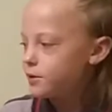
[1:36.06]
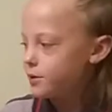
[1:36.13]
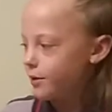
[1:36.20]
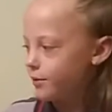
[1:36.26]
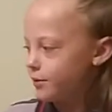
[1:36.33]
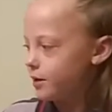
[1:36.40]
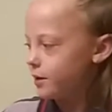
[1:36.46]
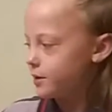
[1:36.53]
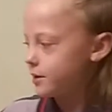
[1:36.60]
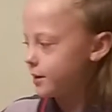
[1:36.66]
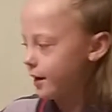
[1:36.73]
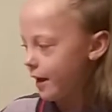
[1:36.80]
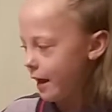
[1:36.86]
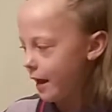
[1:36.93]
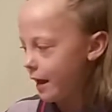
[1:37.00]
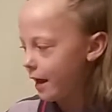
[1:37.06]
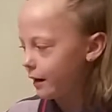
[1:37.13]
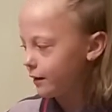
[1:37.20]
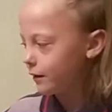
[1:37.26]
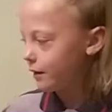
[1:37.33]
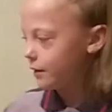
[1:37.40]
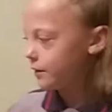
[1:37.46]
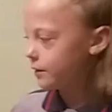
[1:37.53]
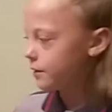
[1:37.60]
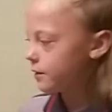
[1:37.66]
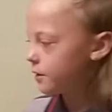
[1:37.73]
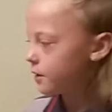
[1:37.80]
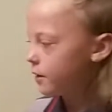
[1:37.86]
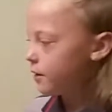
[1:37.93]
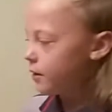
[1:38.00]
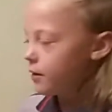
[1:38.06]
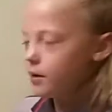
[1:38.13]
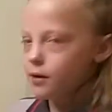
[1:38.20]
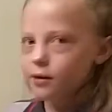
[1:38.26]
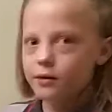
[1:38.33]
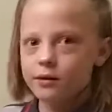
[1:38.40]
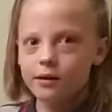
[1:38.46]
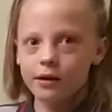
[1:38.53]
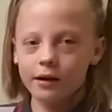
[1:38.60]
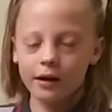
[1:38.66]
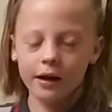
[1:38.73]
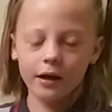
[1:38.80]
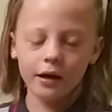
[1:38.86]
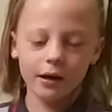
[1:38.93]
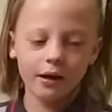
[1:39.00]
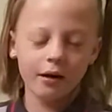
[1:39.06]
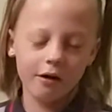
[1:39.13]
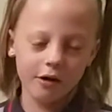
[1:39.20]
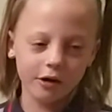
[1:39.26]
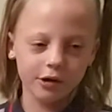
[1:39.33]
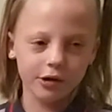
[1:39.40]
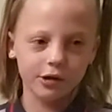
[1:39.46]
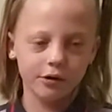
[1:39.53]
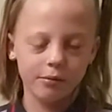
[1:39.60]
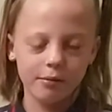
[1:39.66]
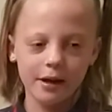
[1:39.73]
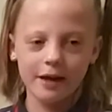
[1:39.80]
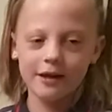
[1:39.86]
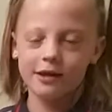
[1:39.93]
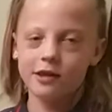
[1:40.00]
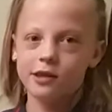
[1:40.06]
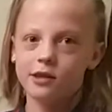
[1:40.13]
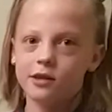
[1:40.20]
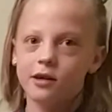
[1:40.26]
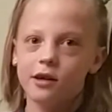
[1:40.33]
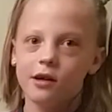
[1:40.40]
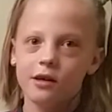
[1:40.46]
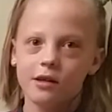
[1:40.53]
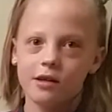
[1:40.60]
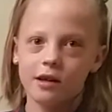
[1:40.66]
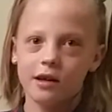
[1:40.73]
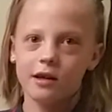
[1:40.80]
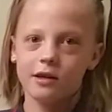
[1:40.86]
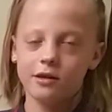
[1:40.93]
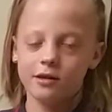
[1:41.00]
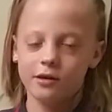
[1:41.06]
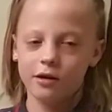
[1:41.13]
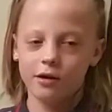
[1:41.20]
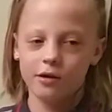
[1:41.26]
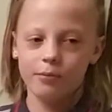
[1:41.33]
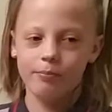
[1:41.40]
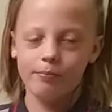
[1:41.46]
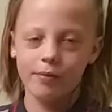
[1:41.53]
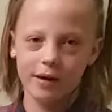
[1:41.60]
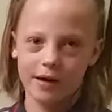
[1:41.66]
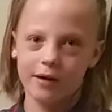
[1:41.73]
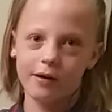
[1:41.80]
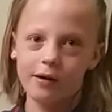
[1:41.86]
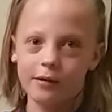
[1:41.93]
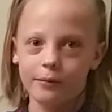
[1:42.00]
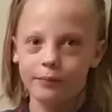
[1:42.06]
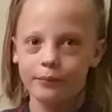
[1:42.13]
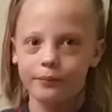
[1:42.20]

So does the hand lens. It also makes things look bigger